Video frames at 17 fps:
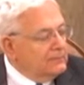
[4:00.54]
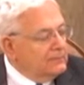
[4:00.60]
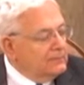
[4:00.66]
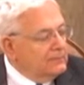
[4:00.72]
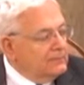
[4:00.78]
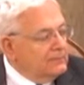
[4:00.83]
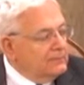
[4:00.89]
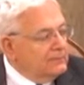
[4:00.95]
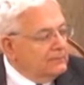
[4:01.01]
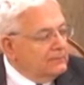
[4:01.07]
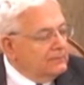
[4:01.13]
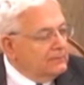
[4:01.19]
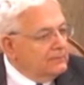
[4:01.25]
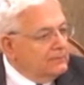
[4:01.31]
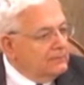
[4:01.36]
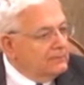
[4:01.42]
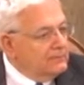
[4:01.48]

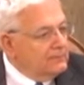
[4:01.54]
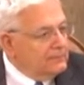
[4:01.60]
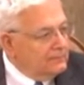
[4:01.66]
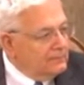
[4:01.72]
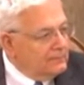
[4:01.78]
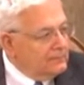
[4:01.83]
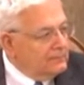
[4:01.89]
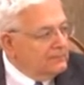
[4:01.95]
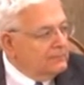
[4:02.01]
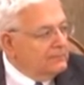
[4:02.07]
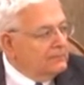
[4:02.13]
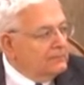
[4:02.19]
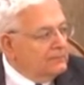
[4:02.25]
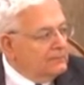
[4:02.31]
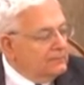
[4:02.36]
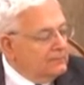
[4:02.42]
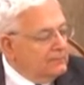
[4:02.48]

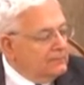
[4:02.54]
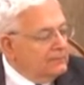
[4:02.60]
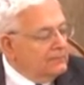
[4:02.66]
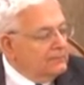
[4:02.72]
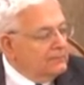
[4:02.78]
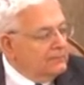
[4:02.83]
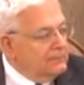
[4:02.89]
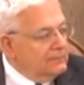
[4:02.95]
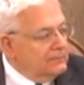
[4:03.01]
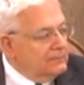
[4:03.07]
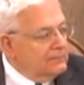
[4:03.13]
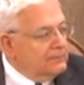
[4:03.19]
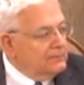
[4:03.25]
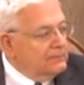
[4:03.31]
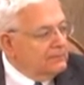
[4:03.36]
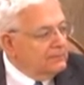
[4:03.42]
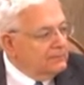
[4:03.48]

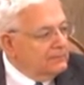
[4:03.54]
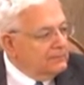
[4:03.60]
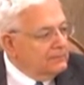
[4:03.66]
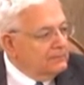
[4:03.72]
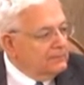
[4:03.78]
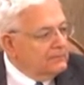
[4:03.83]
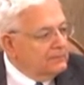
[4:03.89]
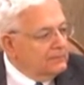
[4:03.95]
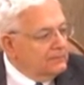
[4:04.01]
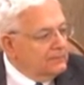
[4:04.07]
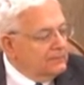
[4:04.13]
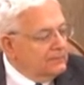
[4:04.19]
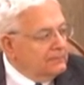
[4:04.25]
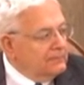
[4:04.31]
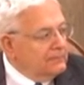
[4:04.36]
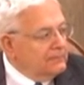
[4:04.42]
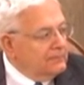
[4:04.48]

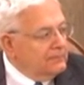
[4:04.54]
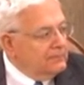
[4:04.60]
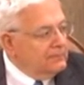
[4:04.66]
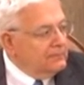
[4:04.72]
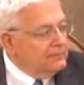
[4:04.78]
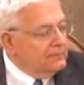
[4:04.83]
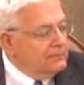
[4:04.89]
No words are spoken by the person on screen.